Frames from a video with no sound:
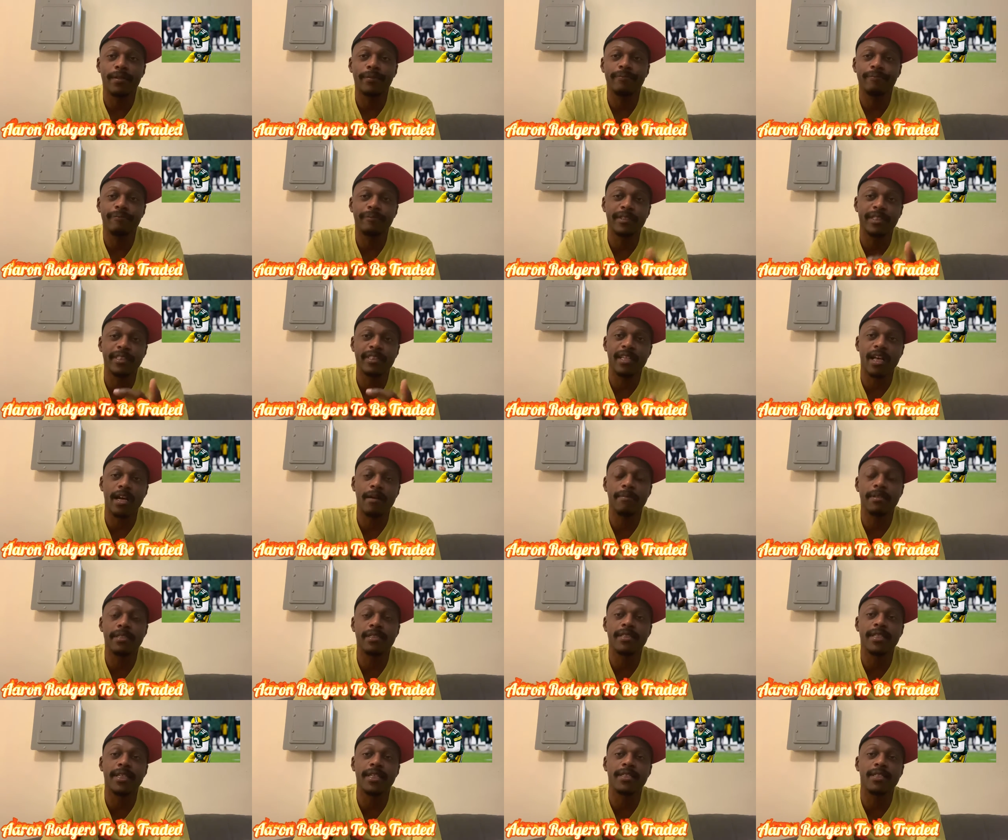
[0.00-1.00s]
this coming
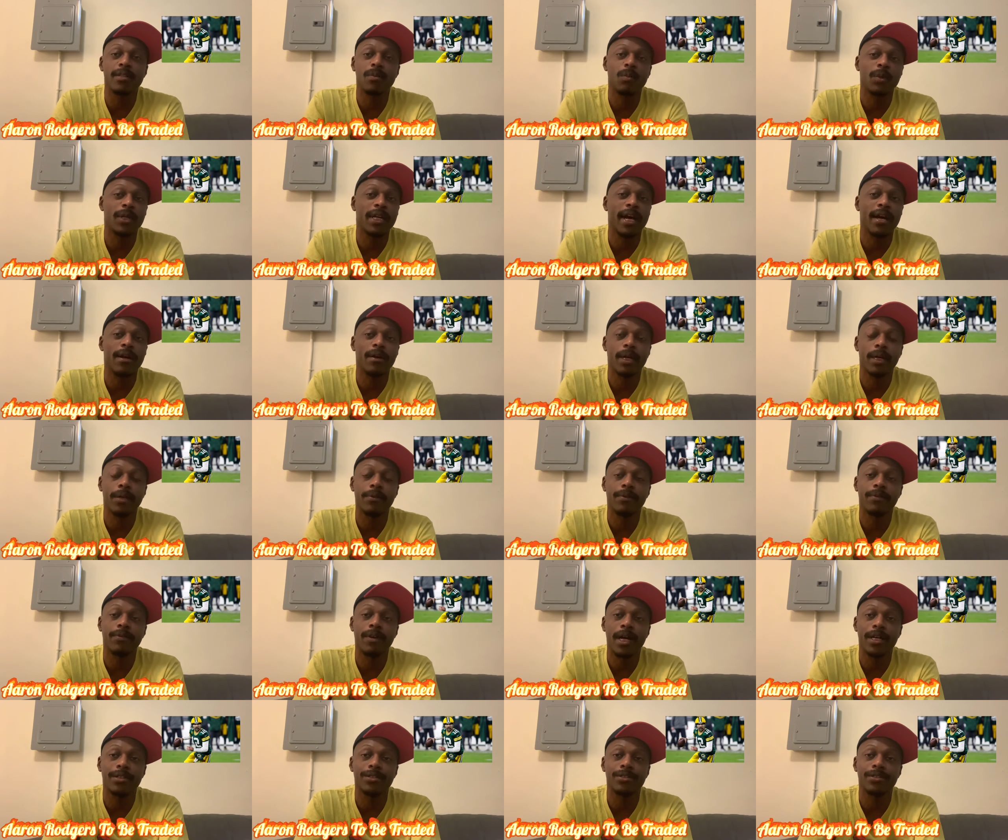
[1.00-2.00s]
season without Aaron
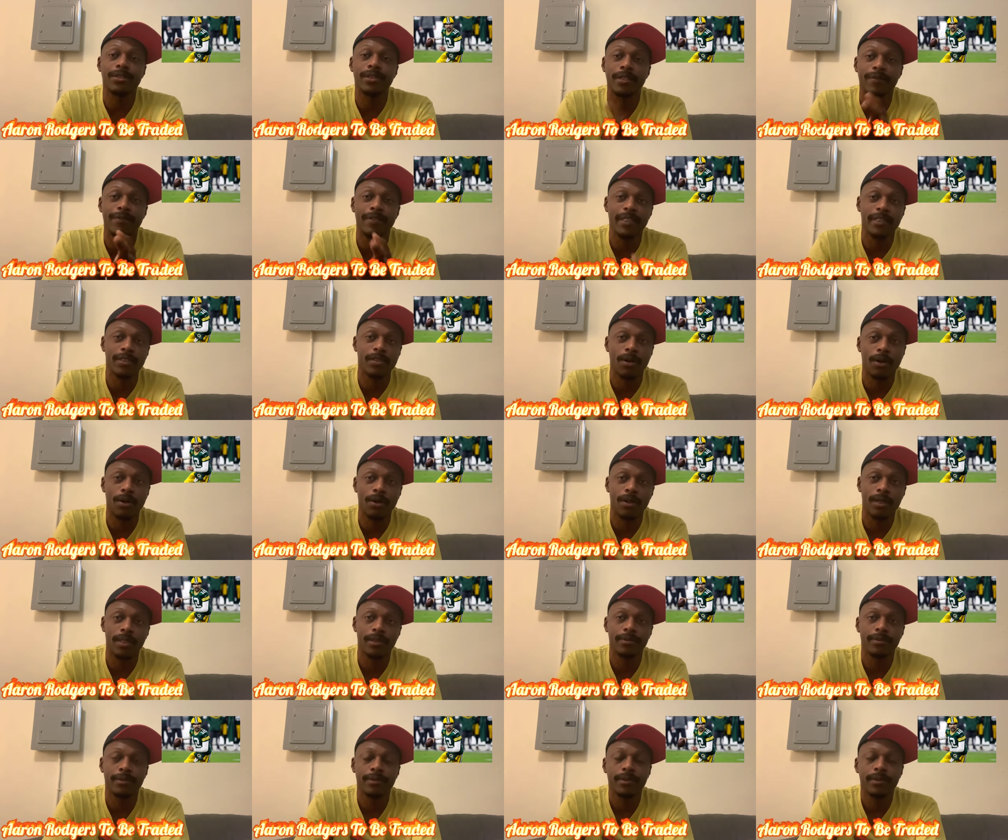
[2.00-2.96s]
Rodgers if he's gone.